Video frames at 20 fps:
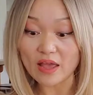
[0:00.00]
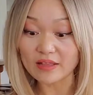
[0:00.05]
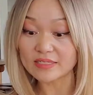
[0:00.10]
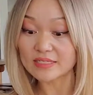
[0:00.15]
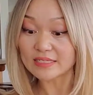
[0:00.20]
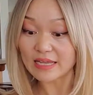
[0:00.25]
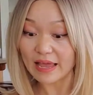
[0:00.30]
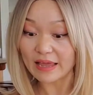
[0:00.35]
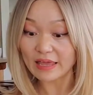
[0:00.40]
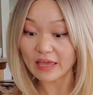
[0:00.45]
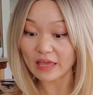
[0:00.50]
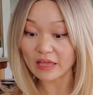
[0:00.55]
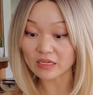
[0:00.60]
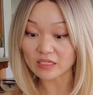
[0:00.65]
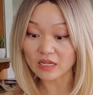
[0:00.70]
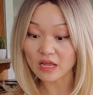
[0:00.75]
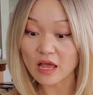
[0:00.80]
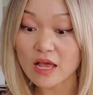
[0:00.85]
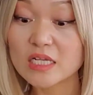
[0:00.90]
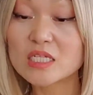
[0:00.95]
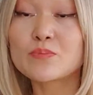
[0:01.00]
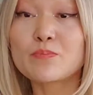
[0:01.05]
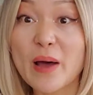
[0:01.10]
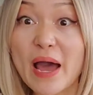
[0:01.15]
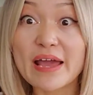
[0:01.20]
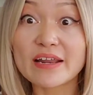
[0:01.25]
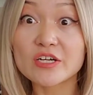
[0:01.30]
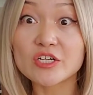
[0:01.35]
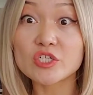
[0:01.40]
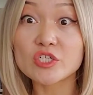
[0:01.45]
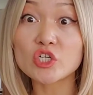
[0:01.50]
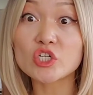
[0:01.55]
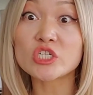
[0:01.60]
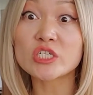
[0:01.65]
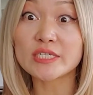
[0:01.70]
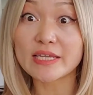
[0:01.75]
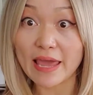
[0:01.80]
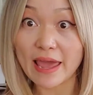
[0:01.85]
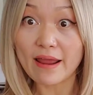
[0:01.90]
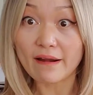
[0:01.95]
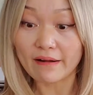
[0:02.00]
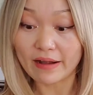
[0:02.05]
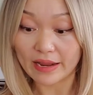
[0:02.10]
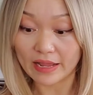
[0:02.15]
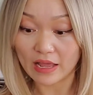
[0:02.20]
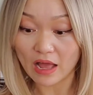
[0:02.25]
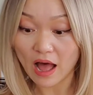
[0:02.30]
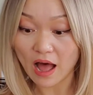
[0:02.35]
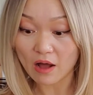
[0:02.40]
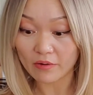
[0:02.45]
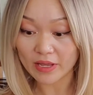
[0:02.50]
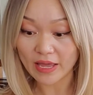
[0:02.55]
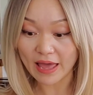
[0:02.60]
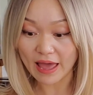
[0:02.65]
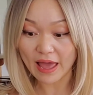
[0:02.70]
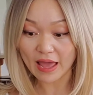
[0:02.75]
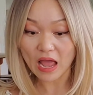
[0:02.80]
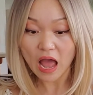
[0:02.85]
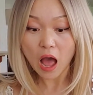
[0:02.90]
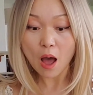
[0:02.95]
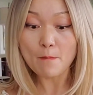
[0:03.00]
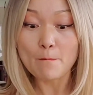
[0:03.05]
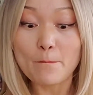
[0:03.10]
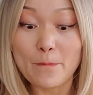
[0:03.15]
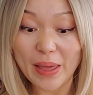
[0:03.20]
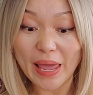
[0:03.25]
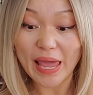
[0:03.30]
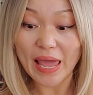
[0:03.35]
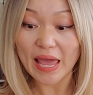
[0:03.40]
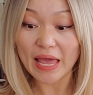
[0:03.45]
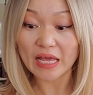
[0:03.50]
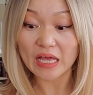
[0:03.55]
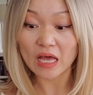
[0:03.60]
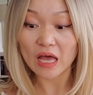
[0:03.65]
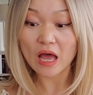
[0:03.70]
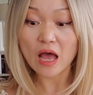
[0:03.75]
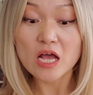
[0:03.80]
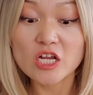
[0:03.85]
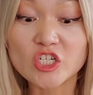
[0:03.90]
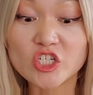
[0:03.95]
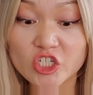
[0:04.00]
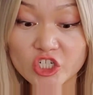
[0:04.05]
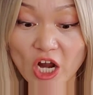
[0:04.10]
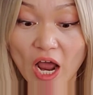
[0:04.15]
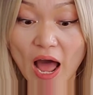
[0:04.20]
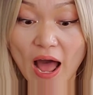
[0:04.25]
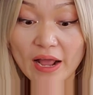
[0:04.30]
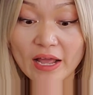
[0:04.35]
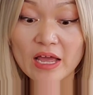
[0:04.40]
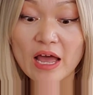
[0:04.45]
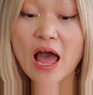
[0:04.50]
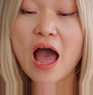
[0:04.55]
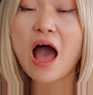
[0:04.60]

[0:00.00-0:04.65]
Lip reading: And second, spiders are scary. Okay, big shock